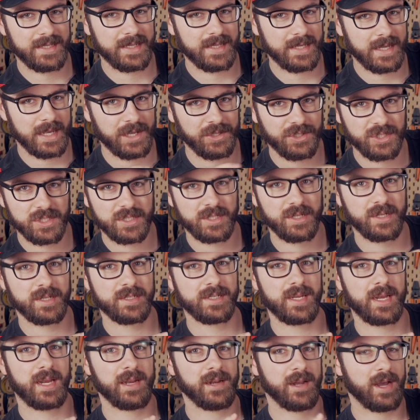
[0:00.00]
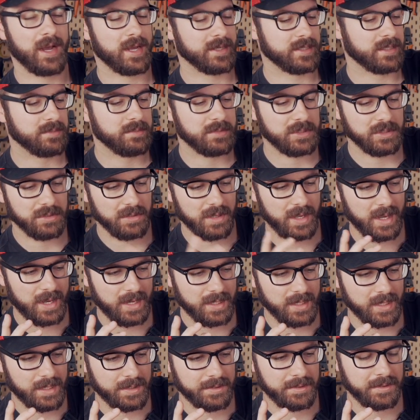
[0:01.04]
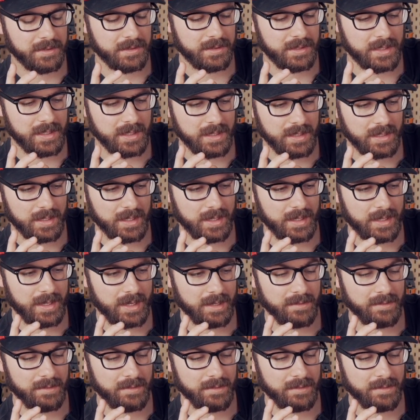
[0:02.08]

It just looks like an awesome tool head, and the